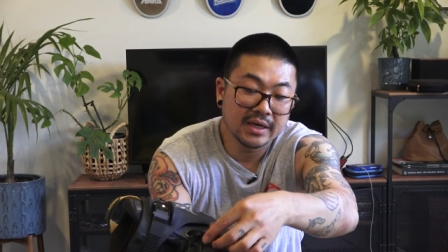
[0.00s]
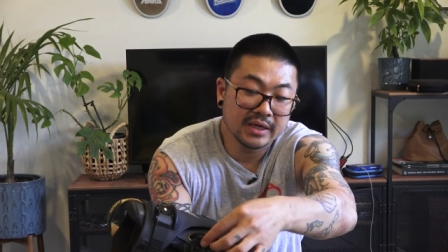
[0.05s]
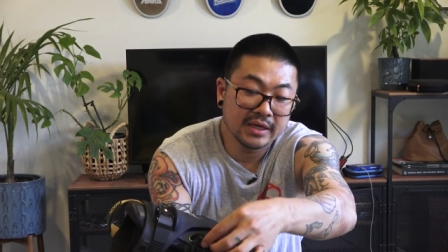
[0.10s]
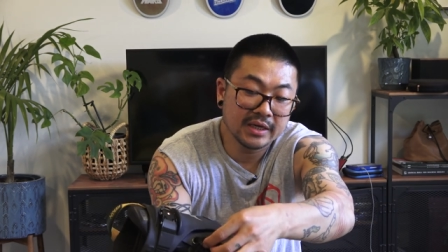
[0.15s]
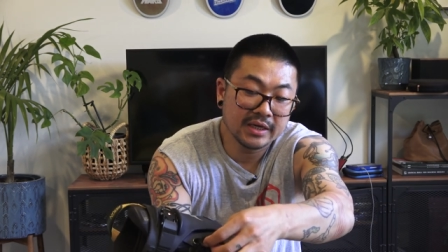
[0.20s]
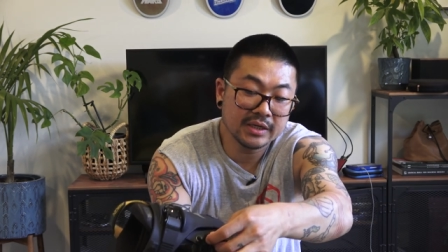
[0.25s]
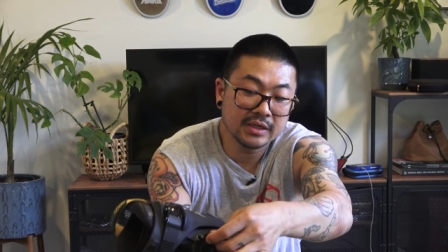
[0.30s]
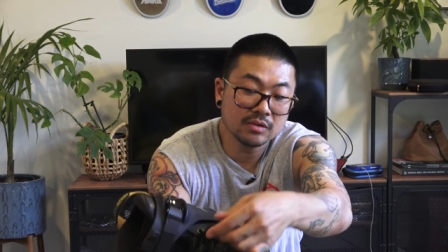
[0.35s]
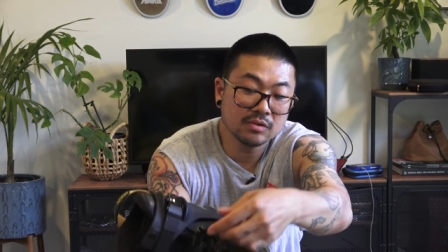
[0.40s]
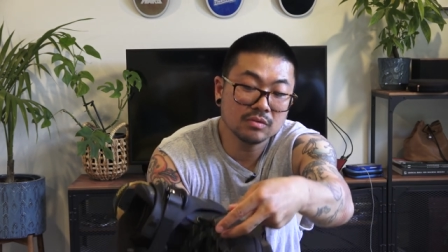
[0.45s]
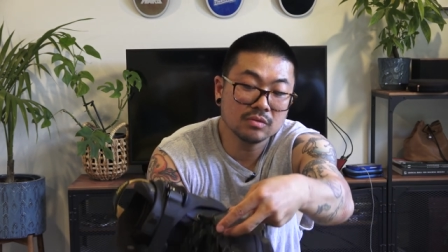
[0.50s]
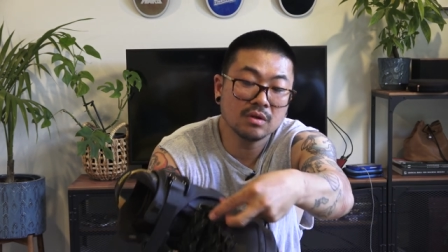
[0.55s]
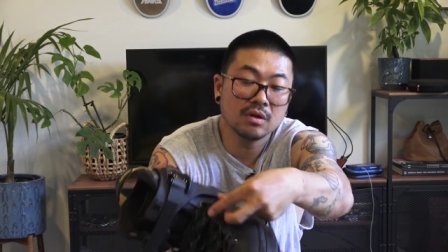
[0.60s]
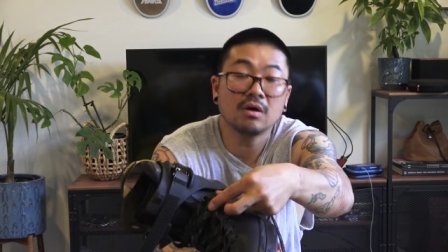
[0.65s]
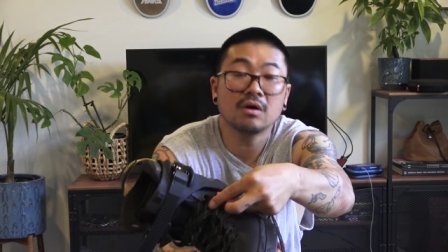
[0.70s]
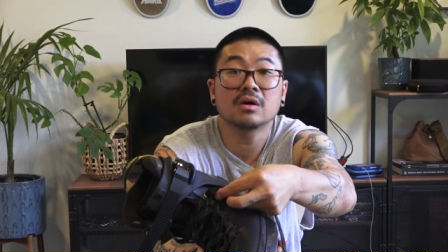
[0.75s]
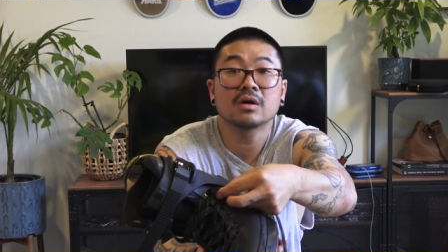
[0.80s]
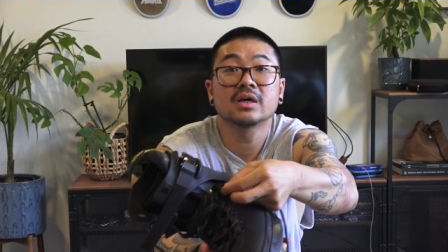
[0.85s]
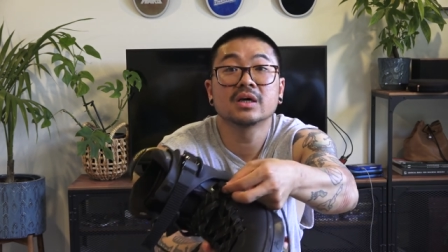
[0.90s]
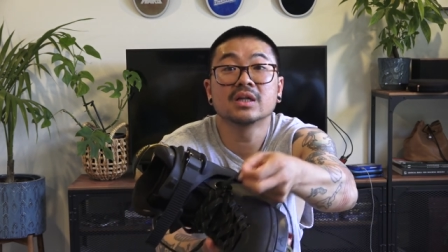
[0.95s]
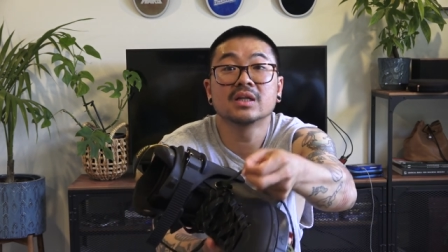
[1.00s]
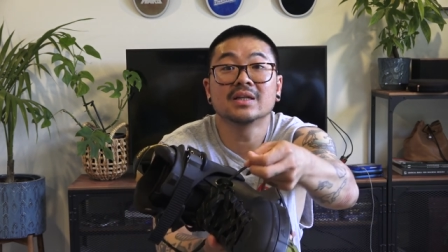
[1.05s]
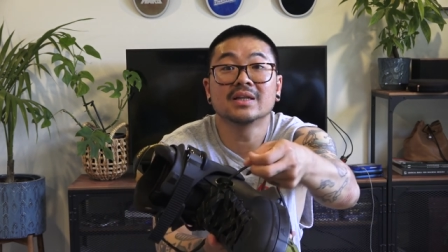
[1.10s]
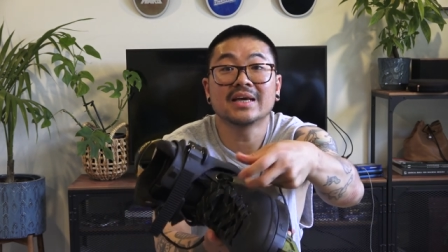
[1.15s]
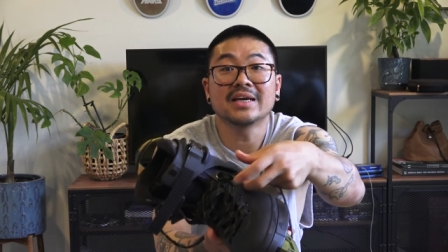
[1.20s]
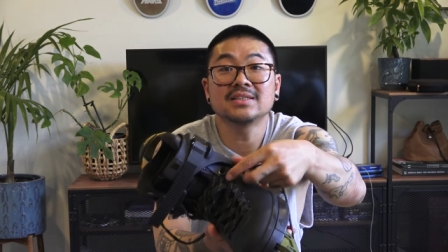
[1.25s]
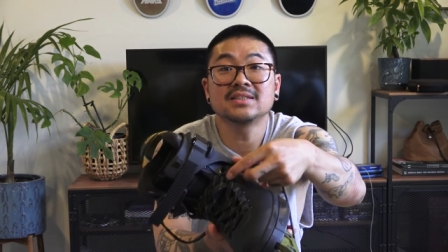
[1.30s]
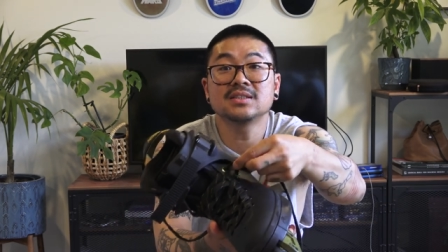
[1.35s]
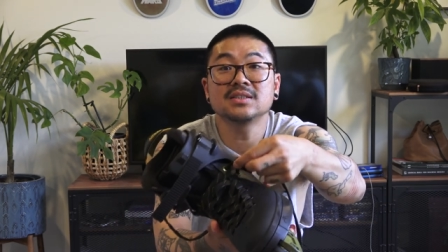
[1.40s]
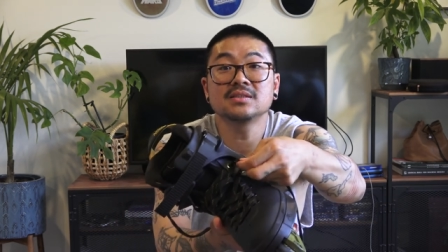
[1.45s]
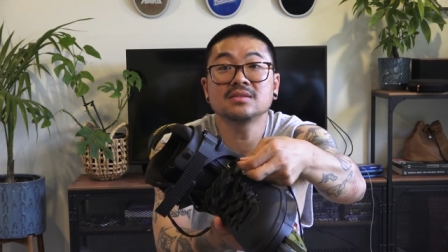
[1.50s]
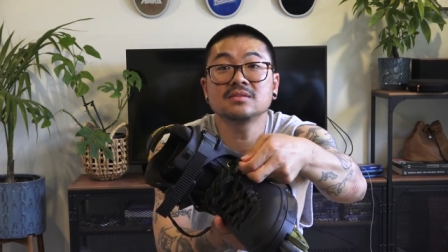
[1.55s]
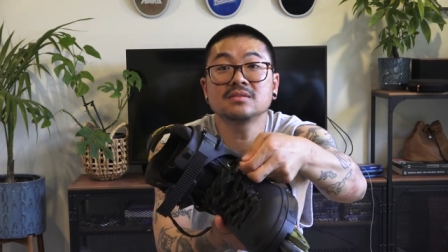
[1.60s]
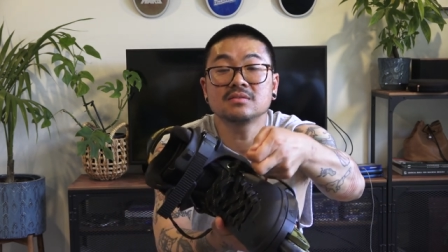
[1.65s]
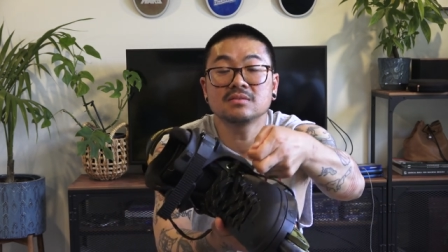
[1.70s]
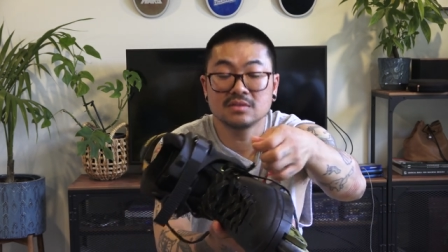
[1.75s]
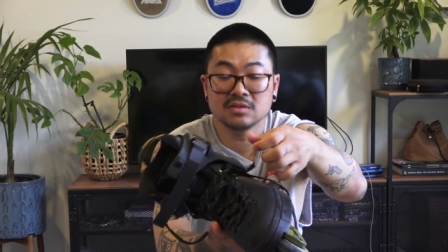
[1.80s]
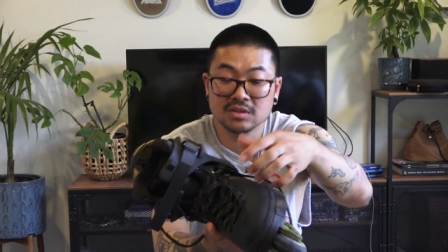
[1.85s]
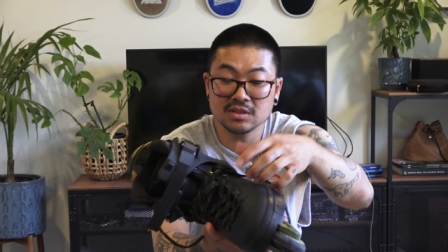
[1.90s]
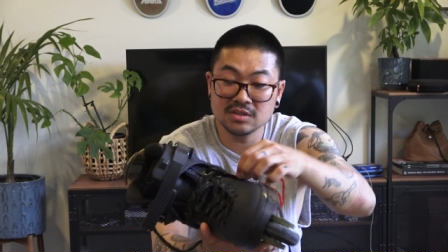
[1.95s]
heel lock lacing
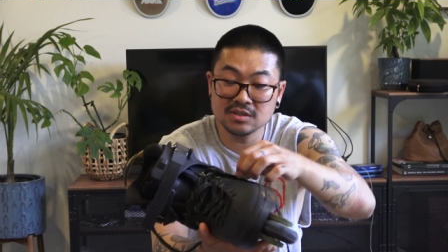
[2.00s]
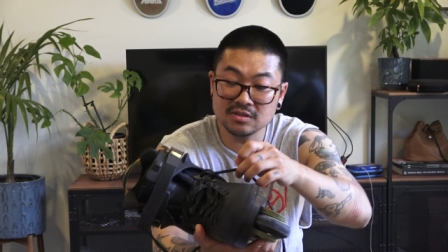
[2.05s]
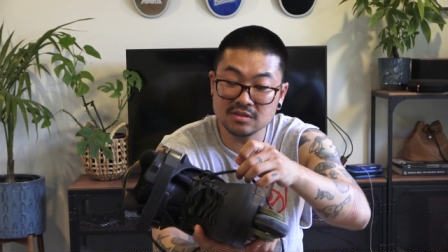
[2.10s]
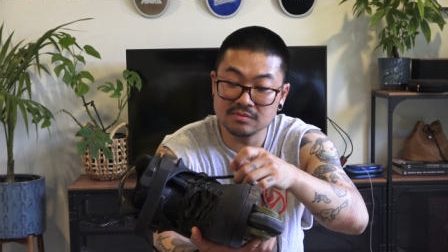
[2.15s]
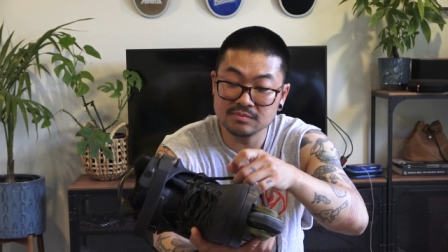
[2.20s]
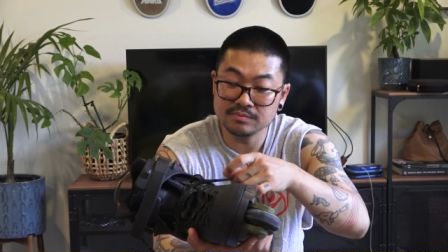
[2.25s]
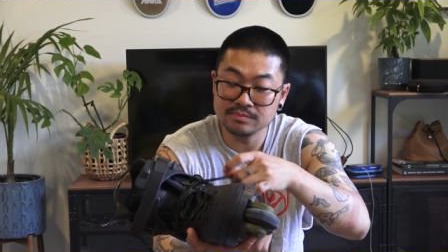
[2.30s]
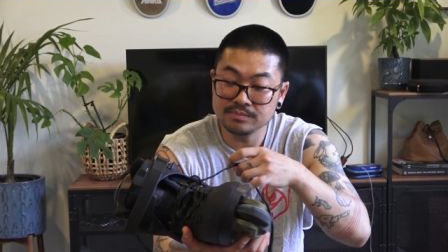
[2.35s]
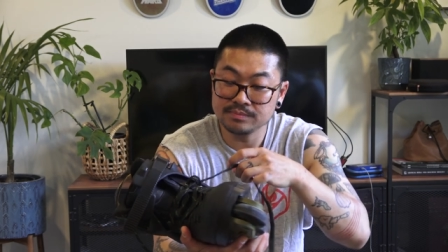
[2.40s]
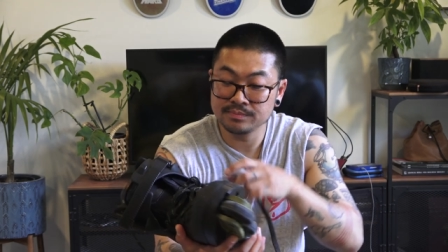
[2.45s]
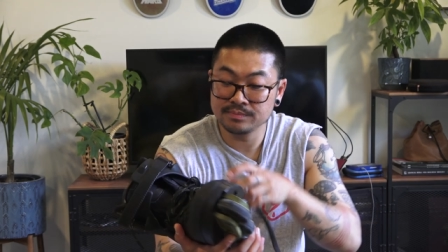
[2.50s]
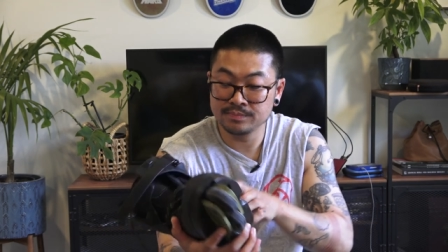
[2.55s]
system,